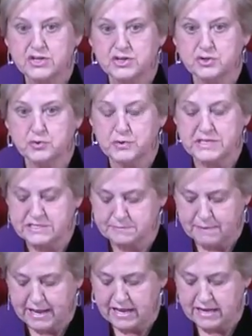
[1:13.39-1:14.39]
to
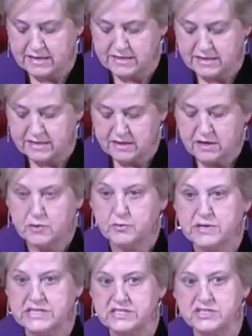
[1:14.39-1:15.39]
respond
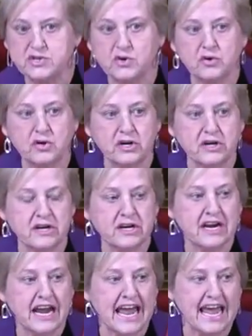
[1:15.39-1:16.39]
restore,
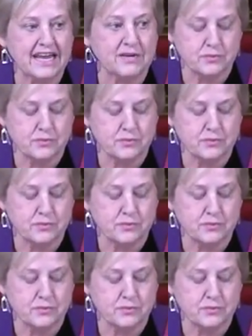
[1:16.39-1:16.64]
and